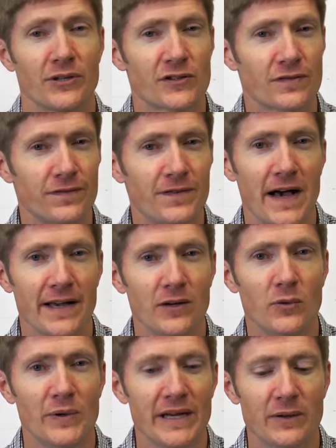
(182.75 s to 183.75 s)
this
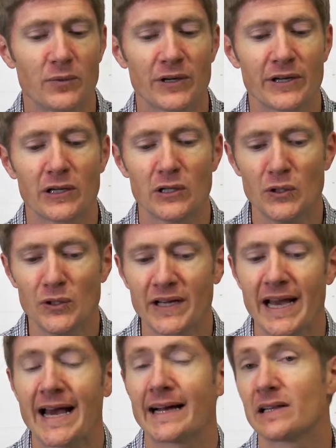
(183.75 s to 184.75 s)
final week, we're going to look
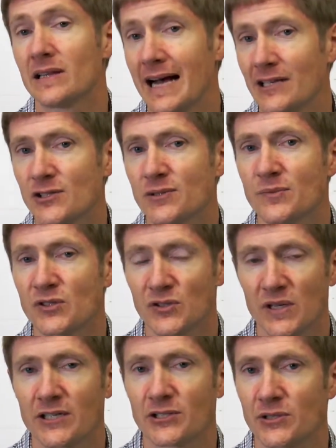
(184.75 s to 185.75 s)
at classroom
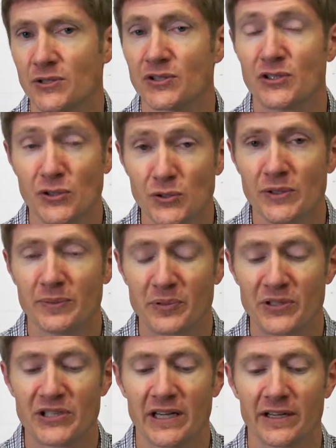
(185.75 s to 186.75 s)
structures, 2 in
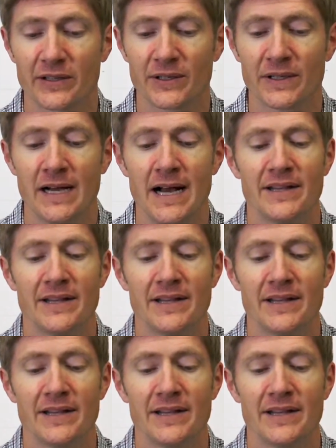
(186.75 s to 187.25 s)
particular,